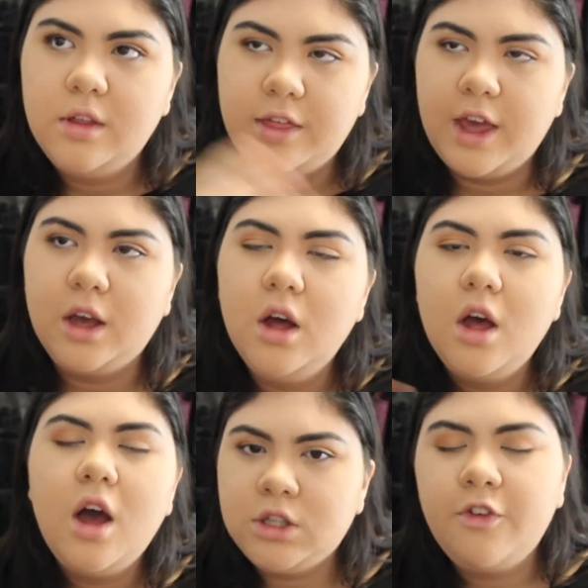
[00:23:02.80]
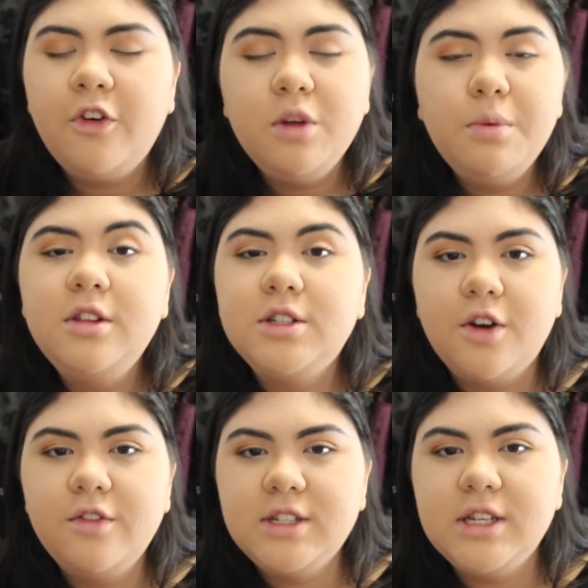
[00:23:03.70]
thing. Their photo booth
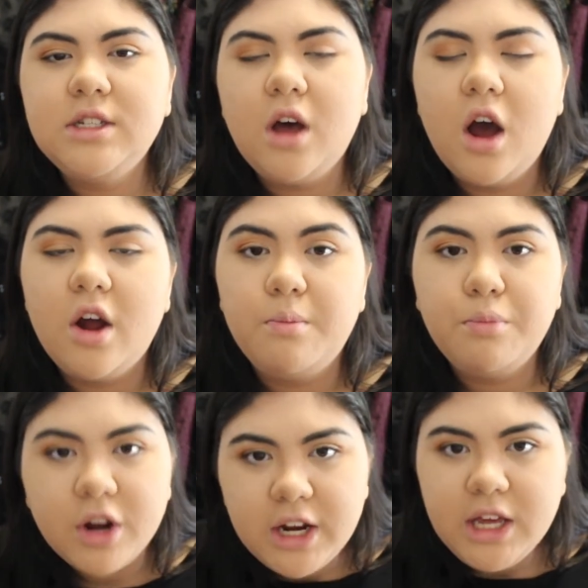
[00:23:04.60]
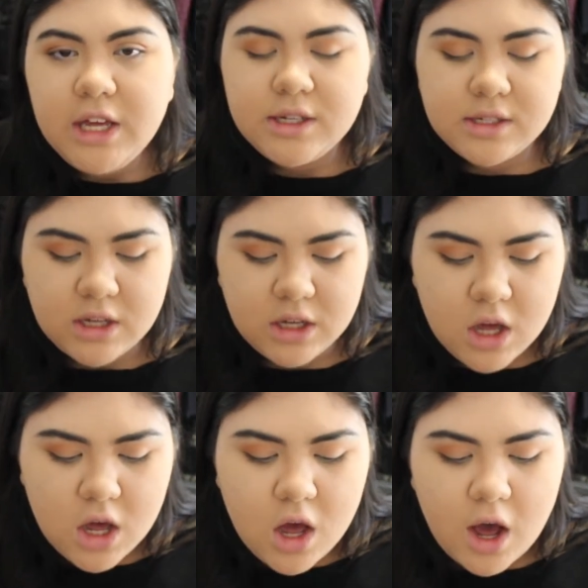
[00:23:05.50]
services are pretty easy.
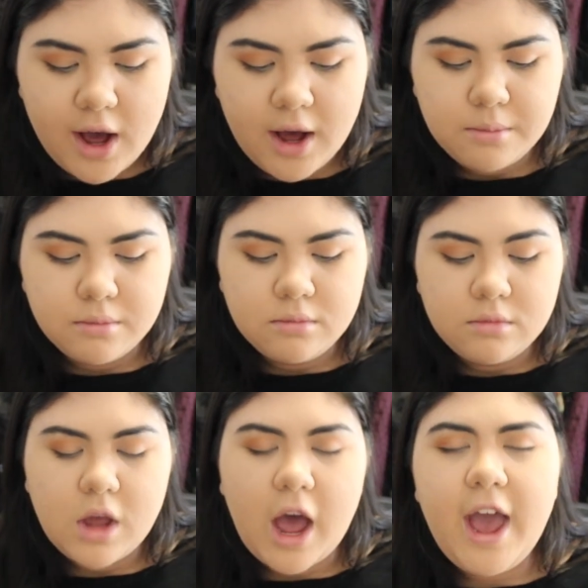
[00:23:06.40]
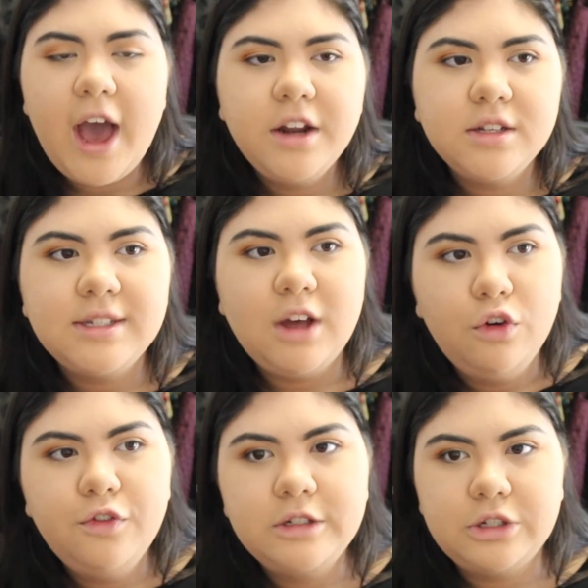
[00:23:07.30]
I had a
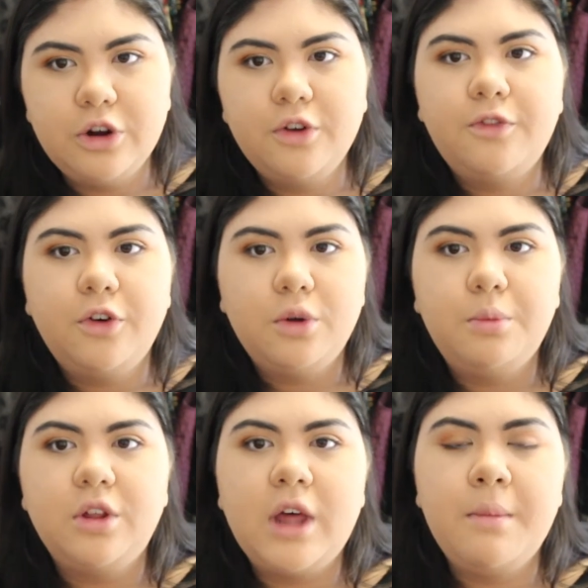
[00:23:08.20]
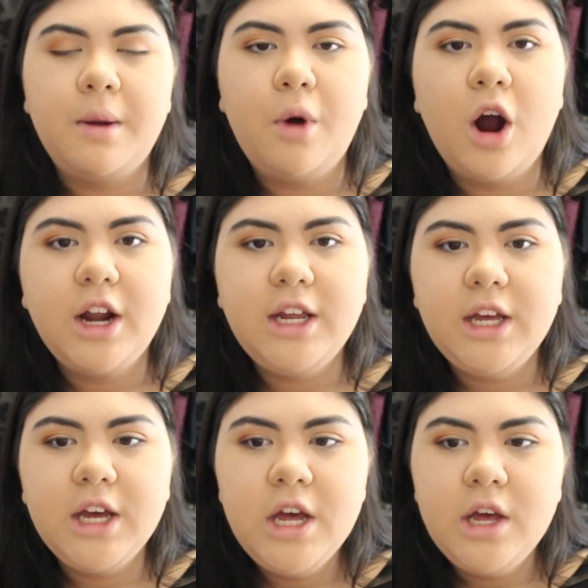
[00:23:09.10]
self-serve photo booth at my
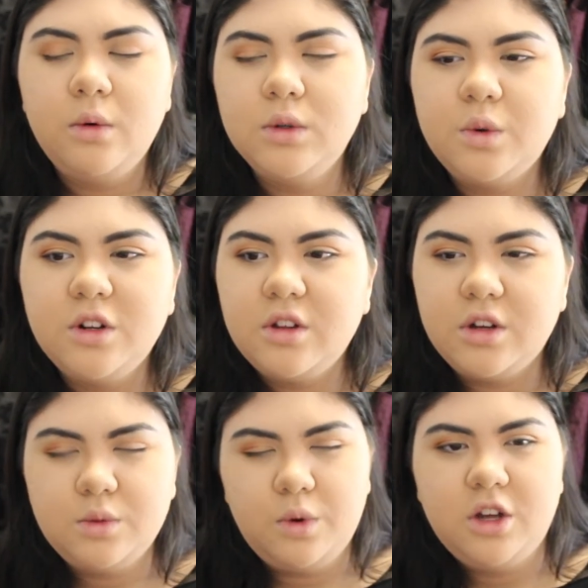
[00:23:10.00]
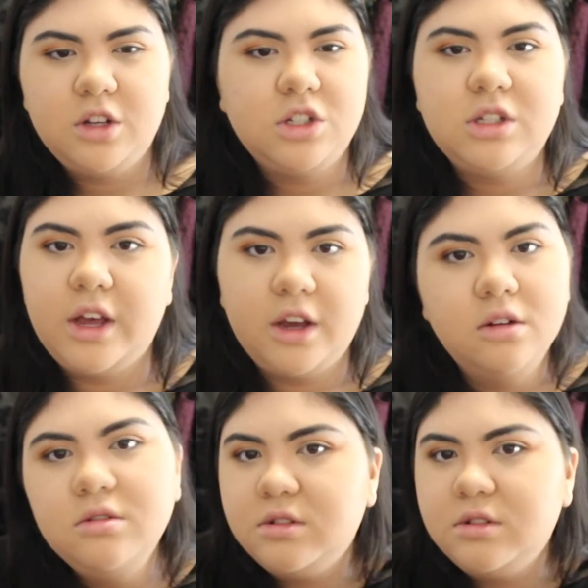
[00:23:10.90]
party. It was one of those where you could just like